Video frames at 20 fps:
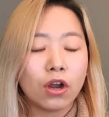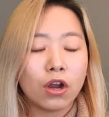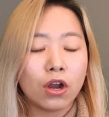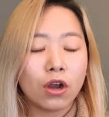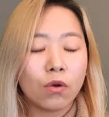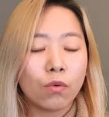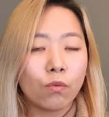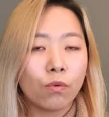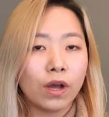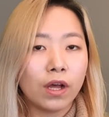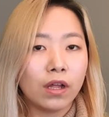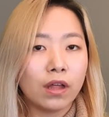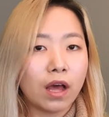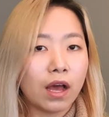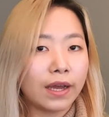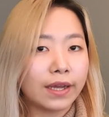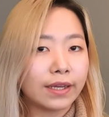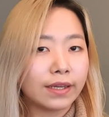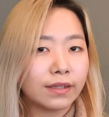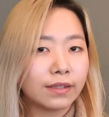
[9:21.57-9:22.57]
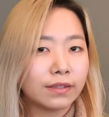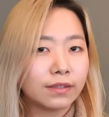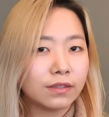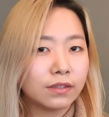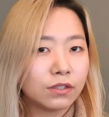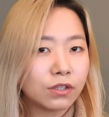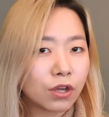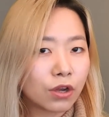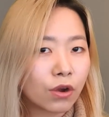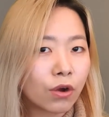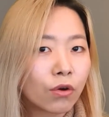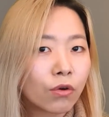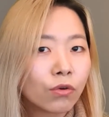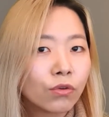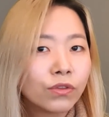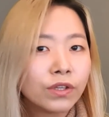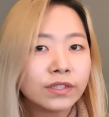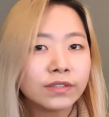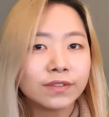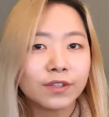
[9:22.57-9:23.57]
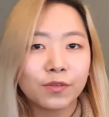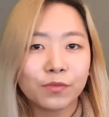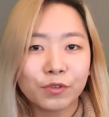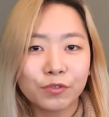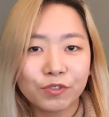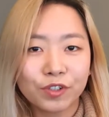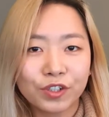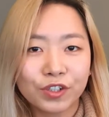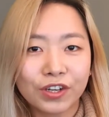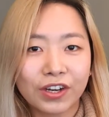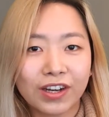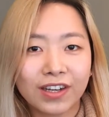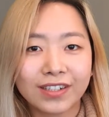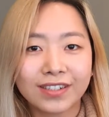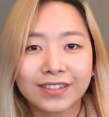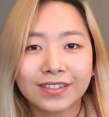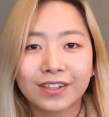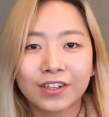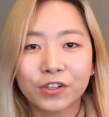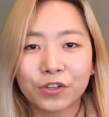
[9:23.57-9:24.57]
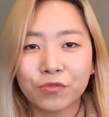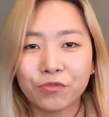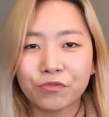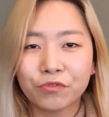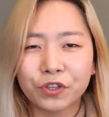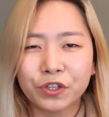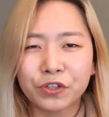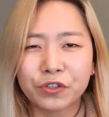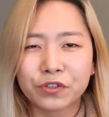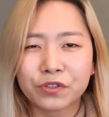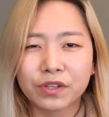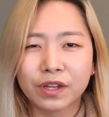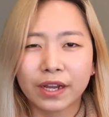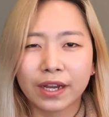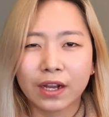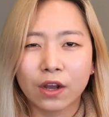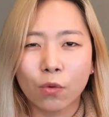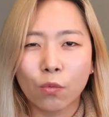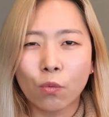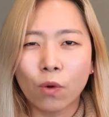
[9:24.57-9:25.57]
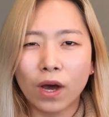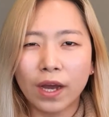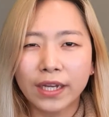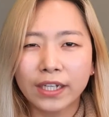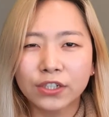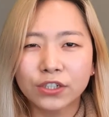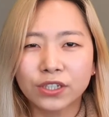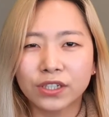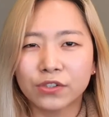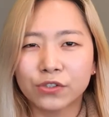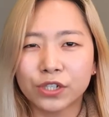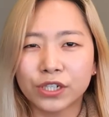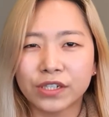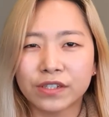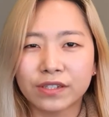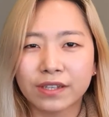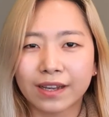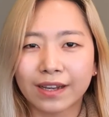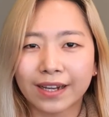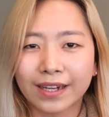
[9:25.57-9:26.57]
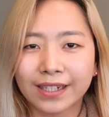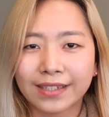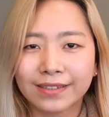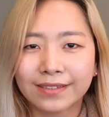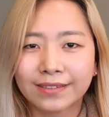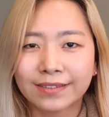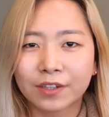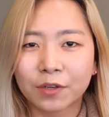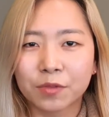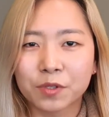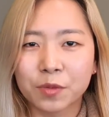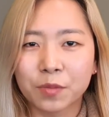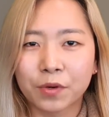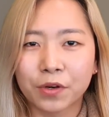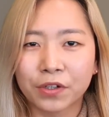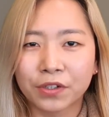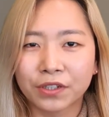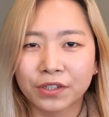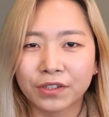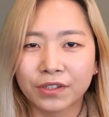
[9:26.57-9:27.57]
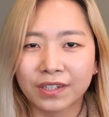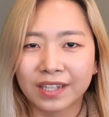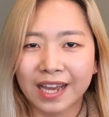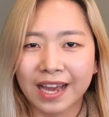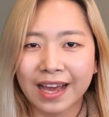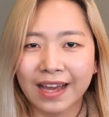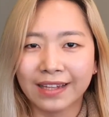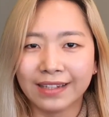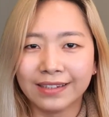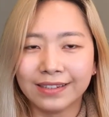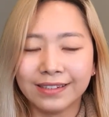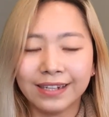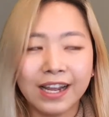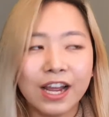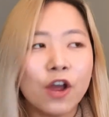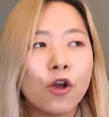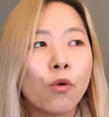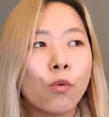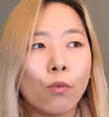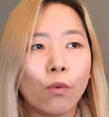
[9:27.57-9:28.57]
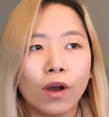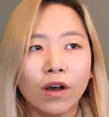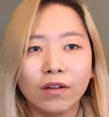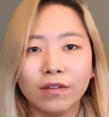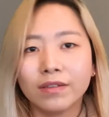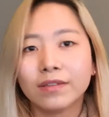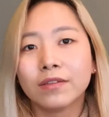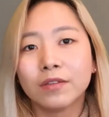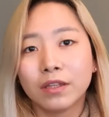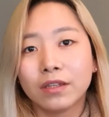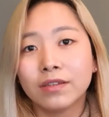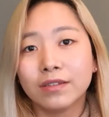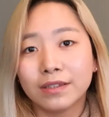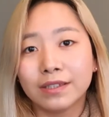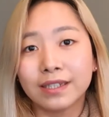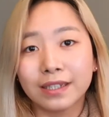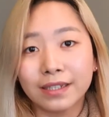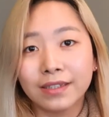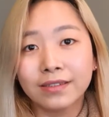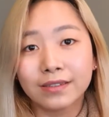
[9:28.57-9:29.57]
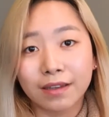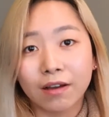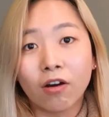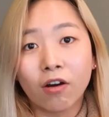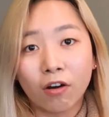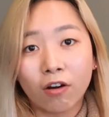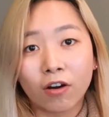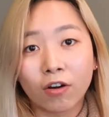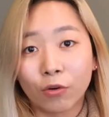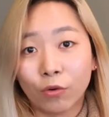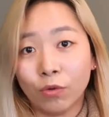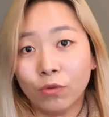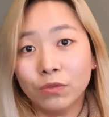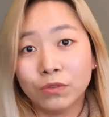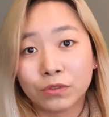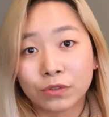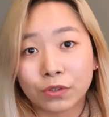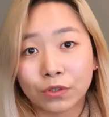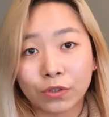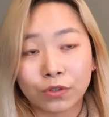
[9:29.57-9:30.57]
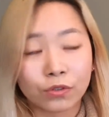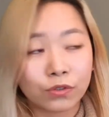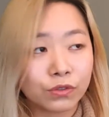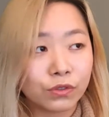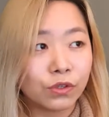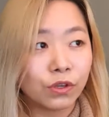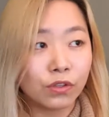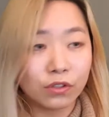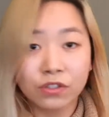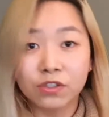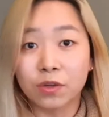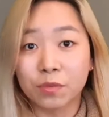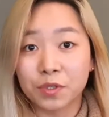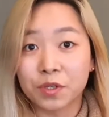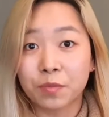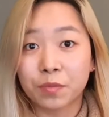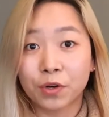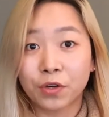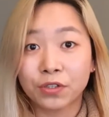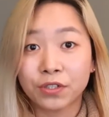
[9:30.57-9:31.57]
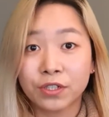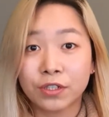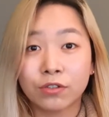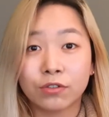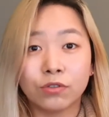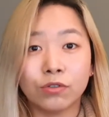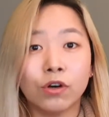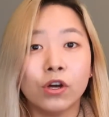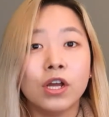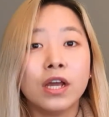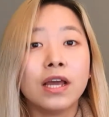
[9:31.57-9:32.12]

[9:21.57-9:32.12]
Well, I know that some of you guys got confused, like, why did she say subject particle again? Well, these are also subject particle.